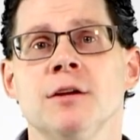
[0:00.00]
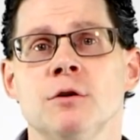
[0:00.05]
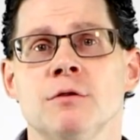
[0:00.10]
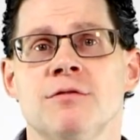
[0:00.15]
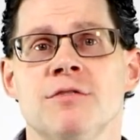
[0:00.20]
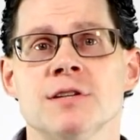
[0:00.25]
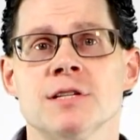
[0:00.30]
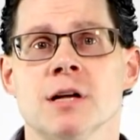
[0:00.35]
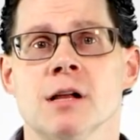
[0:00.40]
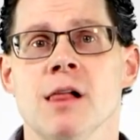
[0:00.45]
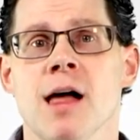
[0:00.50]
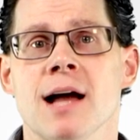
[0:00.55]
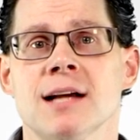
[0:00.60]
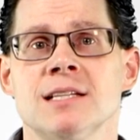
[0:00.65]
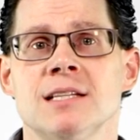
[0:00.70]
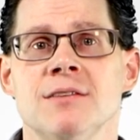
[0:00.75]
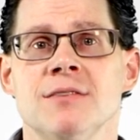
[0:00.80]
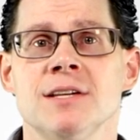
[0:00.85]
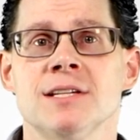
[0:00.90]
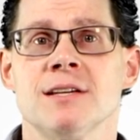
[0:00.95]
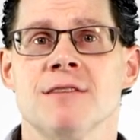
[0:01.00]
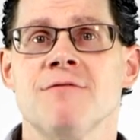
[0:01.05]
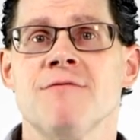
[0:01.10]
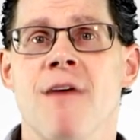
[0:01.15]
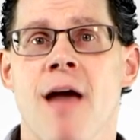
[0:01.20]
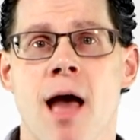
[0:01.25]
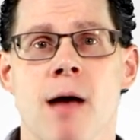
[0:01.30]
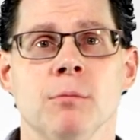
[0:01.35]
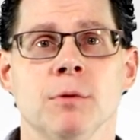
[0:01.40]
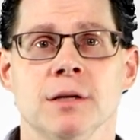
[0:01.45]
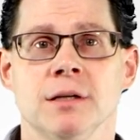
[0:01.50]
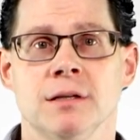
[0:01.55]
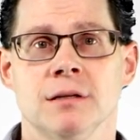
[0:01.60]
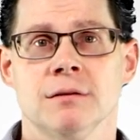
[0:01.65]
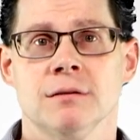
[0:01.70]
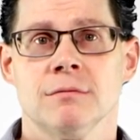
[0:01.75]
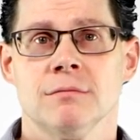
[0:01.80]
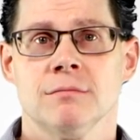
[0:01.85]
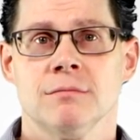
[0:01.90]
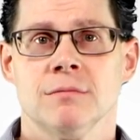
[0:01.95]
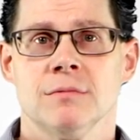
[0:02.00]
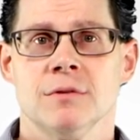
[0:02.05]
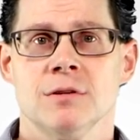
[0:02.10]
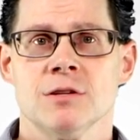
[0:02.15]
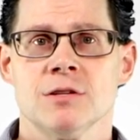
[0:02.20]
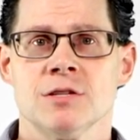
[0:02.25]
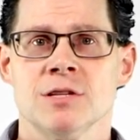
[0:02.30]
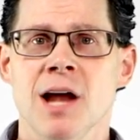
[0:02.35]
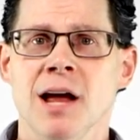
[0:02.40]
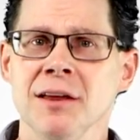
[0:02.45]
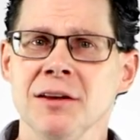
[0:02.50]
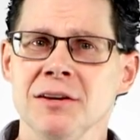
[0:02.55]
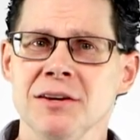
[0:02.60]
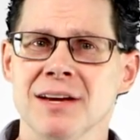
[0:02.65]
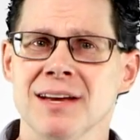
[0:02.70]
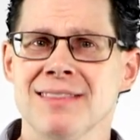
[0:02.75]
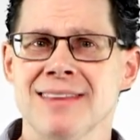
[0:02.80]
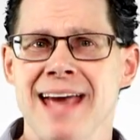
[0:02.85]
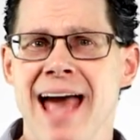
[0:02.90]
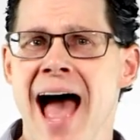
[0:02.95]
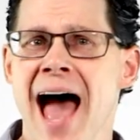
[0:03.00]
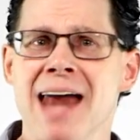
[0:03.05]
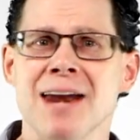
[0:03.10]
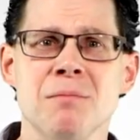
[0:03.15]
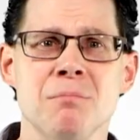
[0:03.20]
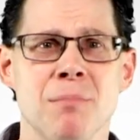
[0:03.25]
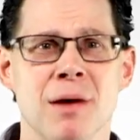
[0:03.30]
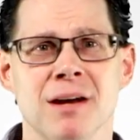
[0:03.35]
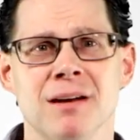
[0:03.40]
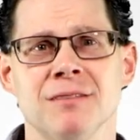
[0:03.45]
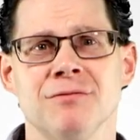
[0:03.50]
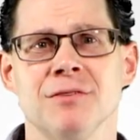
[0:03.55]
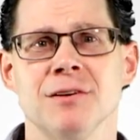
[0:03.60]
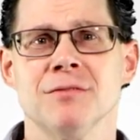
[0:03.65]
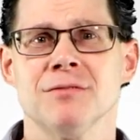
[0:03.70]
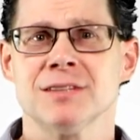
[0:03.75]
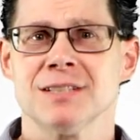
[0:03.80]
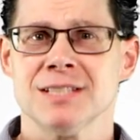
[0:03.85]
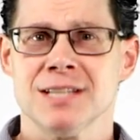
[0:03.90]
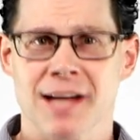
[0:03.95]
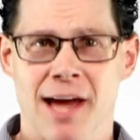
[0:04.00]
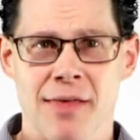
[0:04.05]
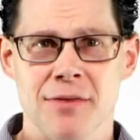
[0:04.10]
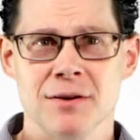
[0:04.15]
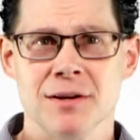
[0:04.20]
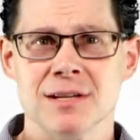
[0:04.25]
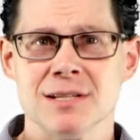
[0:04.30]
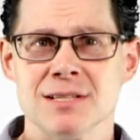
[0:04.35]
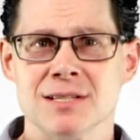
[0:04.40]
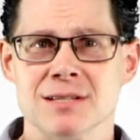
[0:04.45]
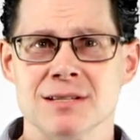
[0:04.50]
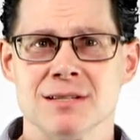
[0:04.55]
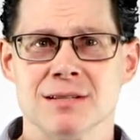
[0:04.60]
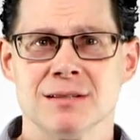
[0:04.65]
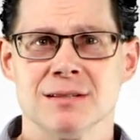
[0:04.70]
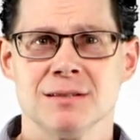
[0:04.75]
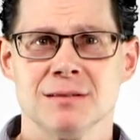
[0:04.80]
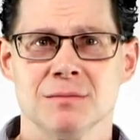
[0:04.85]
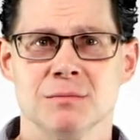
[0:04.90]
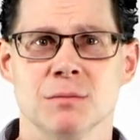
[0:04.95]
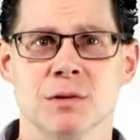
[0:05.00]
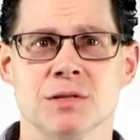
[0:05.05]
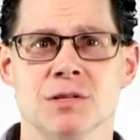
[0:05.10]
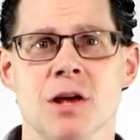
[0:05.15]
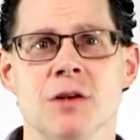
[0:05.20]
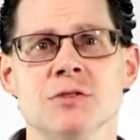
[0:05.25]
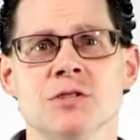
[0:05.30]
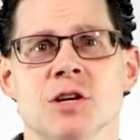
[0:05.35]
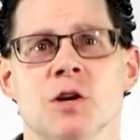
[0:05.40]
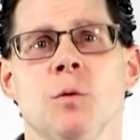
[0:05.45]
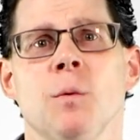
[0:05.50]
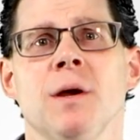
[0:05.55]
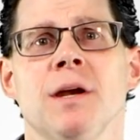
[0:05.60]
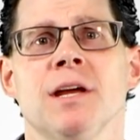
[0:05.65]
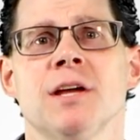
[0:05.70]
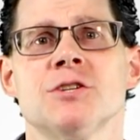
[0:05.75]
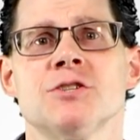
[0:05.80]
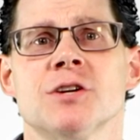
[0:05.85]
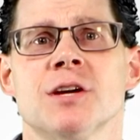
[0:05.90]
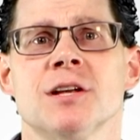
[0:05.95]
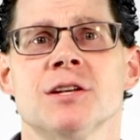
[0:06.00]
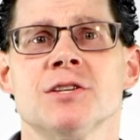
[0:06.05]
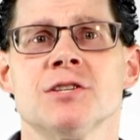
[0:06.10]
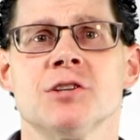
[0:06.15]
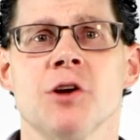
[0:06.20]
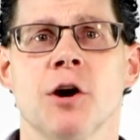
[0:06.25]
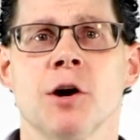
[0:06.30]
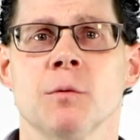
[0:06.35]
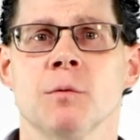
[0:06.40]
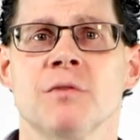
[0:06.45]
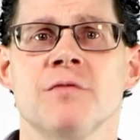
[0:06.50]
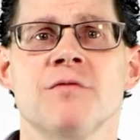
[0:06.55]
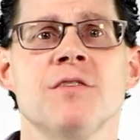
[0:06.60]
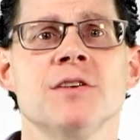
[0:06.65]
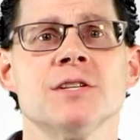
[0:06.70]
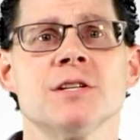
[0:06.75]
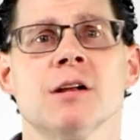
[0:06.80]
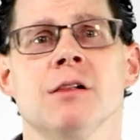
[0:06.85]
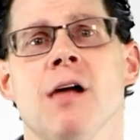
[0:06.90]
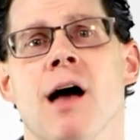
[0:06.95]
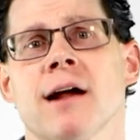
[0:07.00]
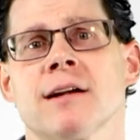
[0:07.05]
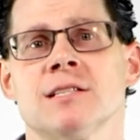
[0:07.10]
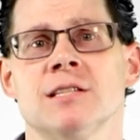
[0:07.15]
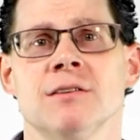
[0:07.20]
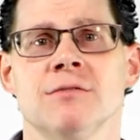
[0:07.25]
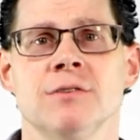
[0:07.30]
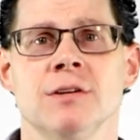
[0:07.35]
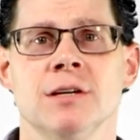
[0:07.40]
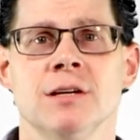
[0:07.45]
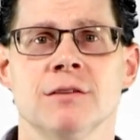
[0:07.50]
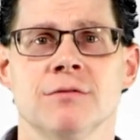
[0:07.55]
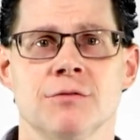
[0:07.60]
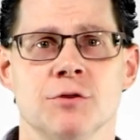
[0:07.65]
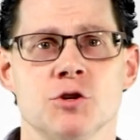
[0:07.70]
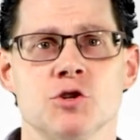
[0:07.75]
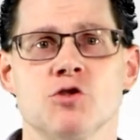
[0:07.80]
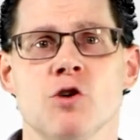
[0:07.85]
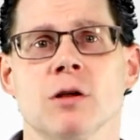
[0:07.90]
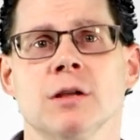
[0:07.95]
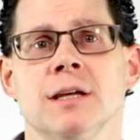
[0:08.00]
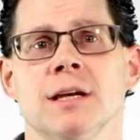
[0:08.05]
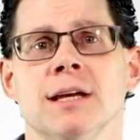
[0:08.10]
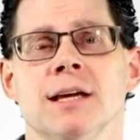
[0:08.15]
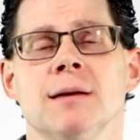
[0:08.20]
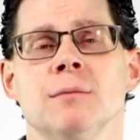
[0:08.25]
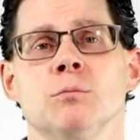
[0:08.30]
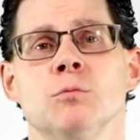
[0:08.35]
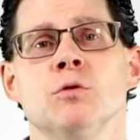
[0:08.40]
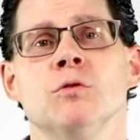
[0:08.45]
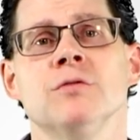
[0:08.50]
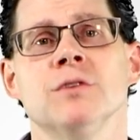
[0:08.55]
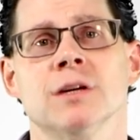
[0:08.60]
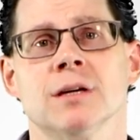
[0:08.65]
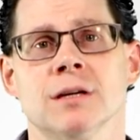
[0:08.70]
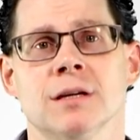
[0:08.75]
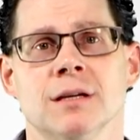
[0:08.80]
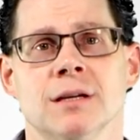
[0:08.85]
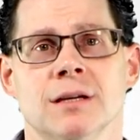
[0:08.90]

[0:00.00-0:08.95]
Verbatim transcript: to do physical activity as a family so not only do you get the added benefit of togetherness, but it's also a good way to get your kids started with physical activity if they're struggling to get moving.